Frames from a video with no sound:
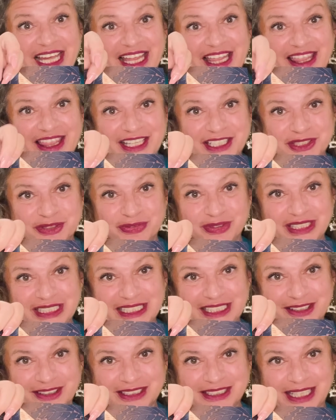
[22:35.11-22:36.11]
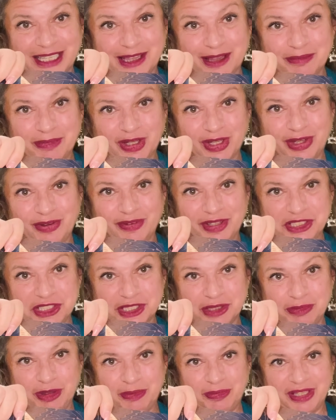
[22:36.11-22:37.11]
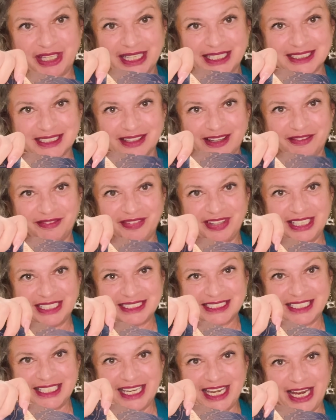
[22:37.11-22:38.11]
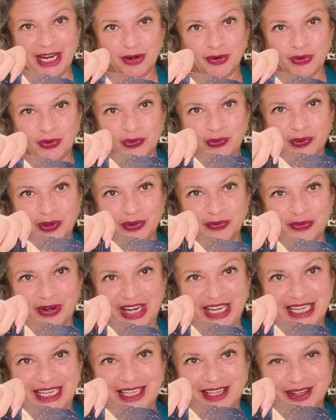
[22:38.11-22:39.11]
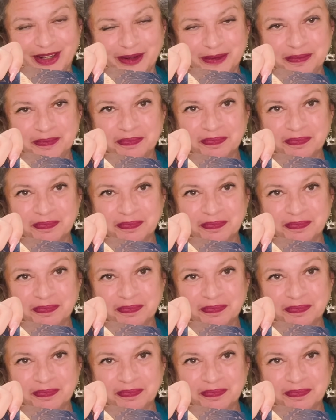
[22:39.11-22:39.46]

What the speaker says: This really looks like the monkey wrench to me because it's narrower right here.